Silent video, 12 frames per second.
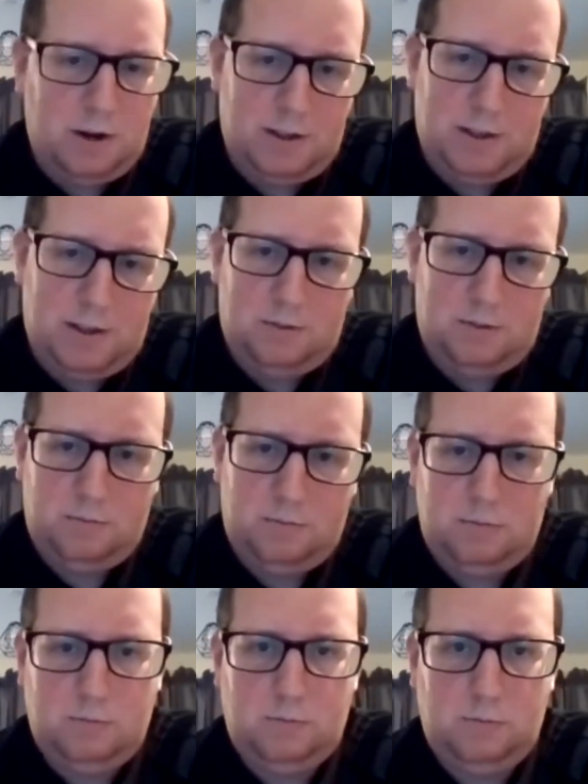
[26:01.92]
and then
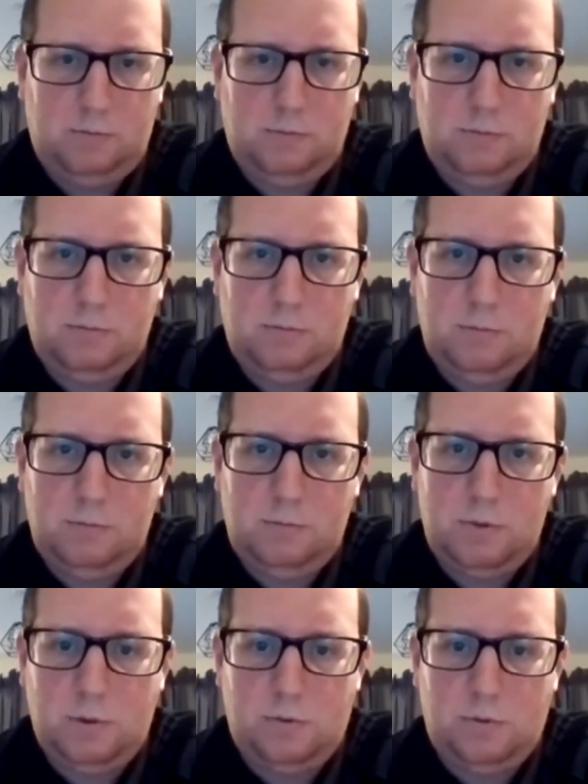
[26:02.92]
to a
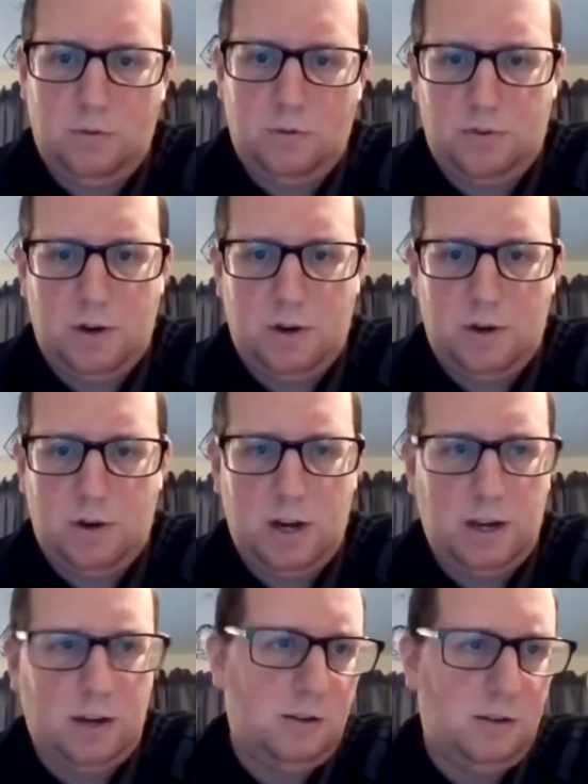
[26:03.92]
3-4-3,
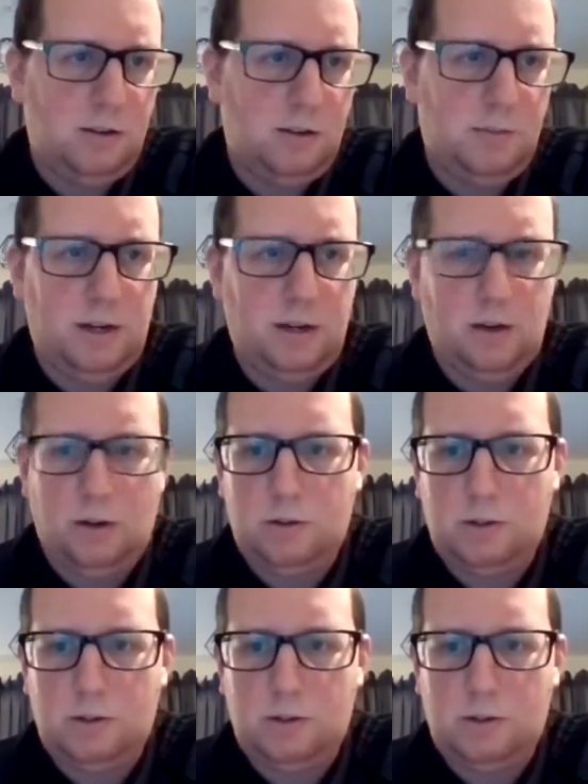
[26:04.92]
depending on